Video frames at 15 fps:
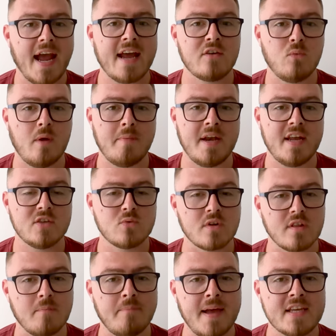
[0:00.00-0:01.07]
and women is one
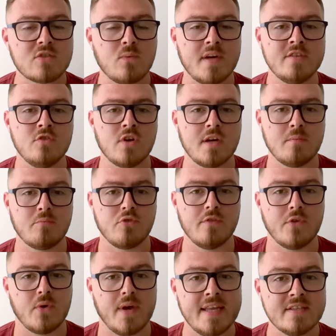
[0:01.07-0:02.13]
of the best ways you can improve
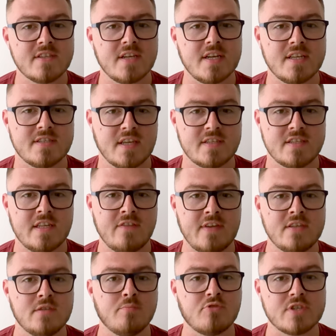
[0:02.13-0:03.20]
your insulin sensitivity
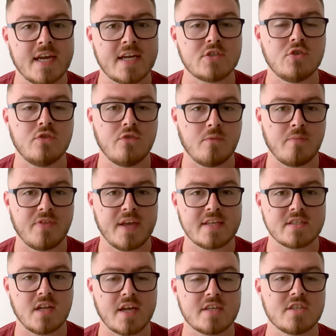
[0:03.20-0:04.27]
to protect you from
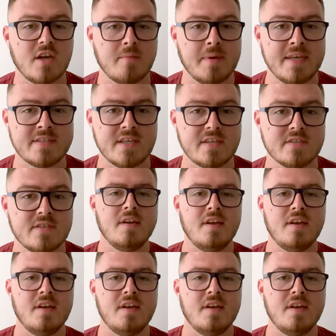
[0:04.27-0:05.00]
things like diabetes.